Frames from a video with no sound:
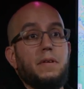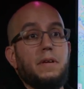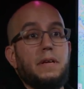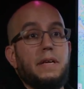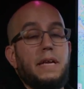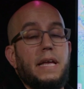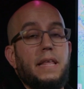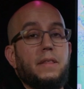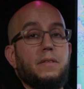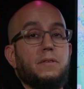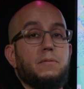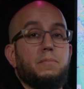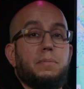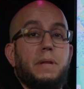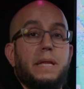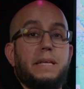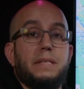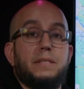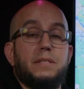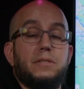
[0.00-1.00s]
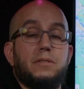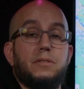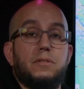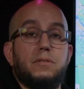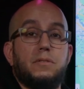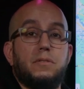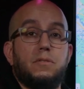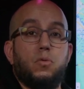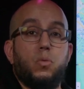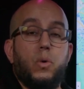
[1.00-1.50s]
get places
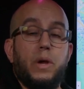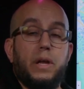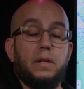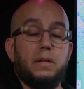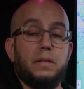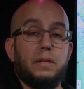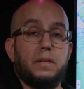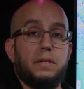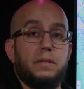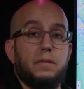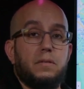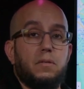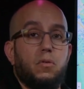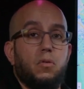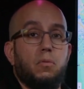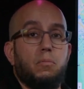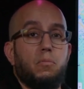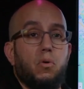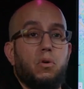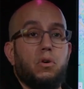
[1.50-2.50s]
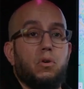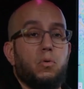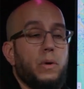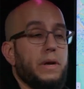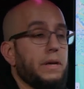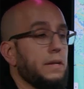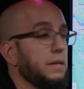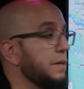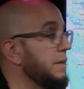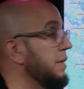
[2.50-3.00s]
quickly or more
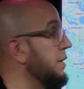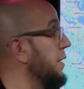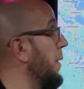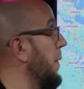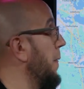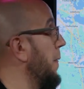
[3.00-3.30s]
quickly,